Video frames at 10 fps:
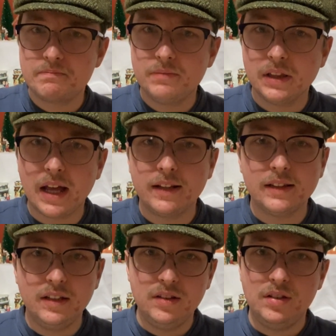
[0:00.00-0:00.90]

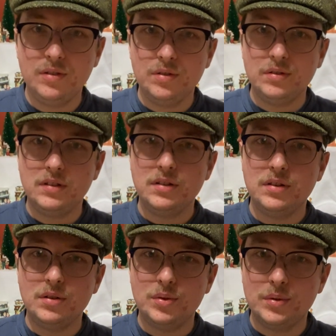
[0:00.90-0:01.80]
likely due
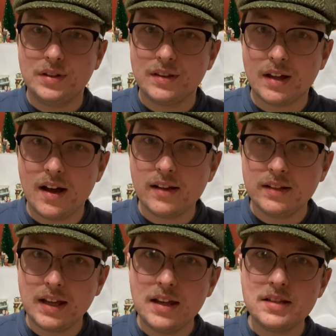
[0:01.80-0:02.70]
to the
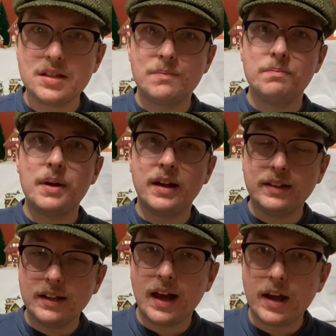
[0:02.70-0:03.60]
holidays, but
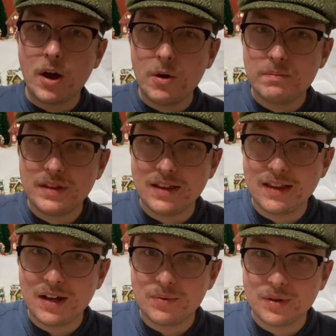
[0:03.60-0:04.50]
I hope that
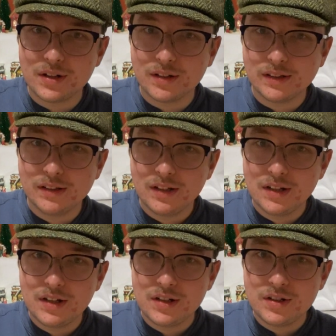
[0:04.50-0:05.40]
they will
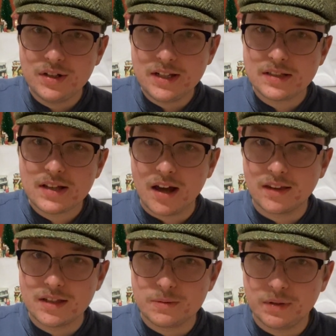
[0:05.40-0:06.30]
restock
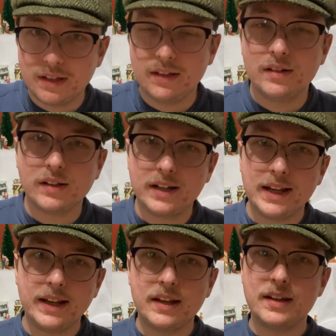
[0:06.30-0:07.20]
this particular
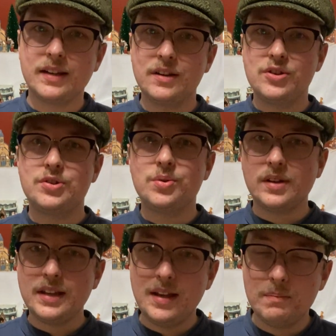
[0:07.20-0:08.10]
ink
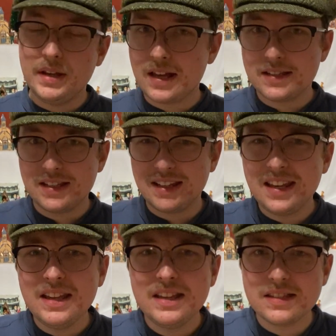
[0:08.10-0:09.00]
shortly, because it
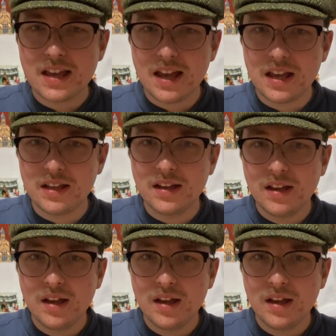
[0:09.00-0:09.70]
is a